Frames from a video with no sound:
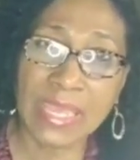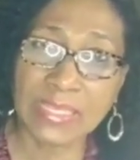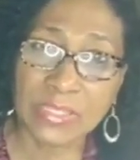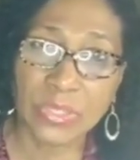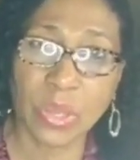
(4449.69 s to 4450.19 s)

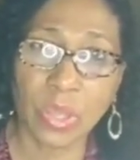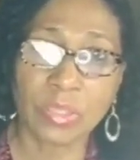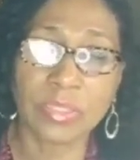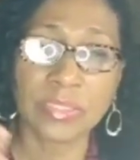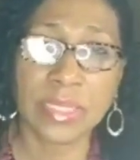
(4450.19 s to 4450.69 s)
is
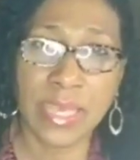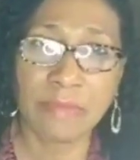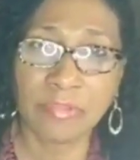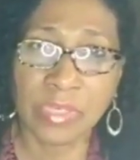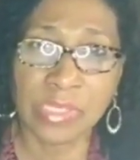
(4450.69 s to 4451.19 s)
not the
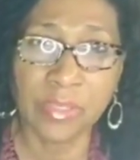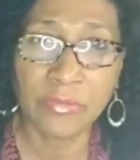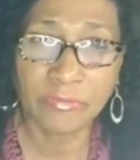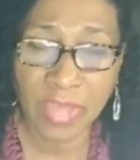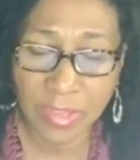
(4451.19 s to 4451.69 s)
Heavenly
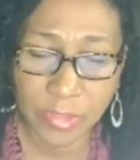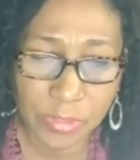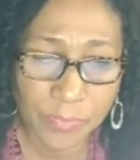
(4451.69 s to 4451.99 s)
Father.